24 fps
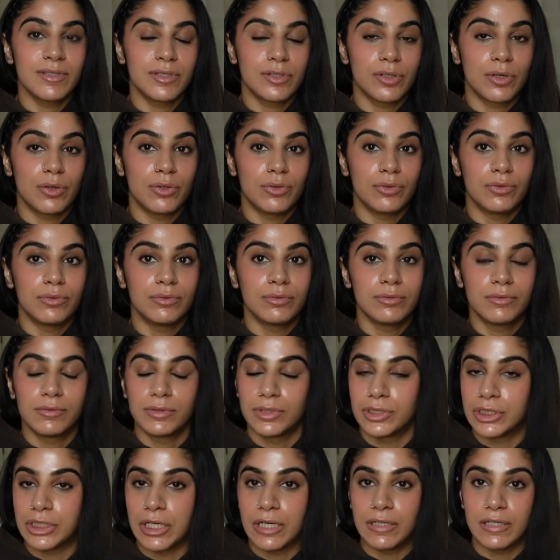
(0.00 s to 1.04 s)
So
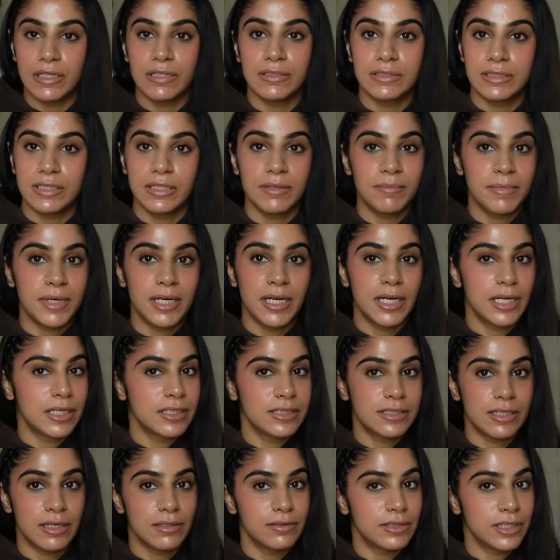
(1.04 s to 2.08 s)
shout out to my
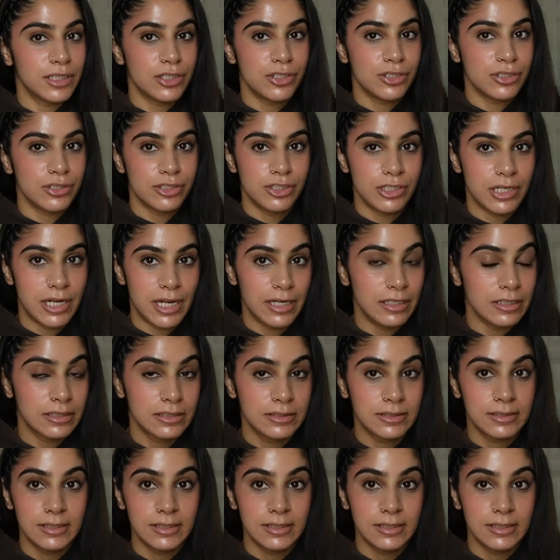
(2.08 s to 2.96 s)
South Asian genetics,